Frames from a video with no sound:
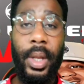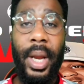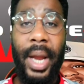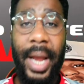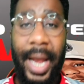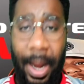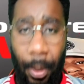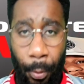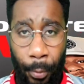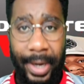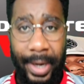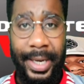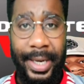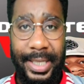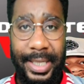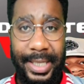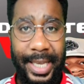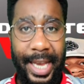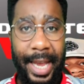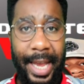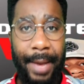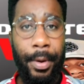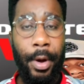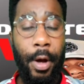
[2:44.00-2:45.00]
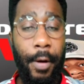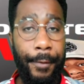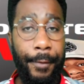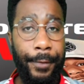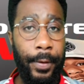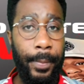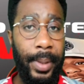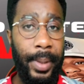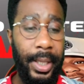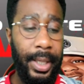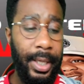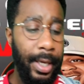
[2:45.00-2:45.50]
and win this game
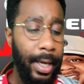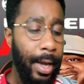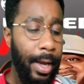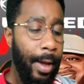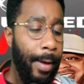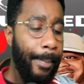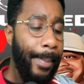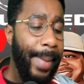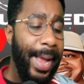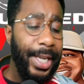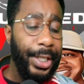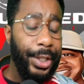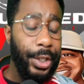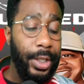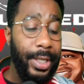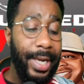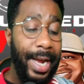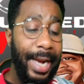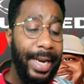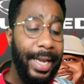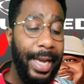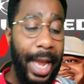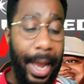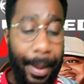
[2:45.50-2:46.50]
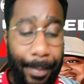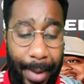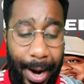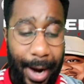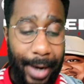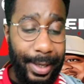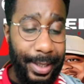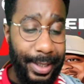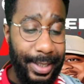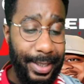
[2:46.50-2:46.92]
comfortably. Manchester United came out the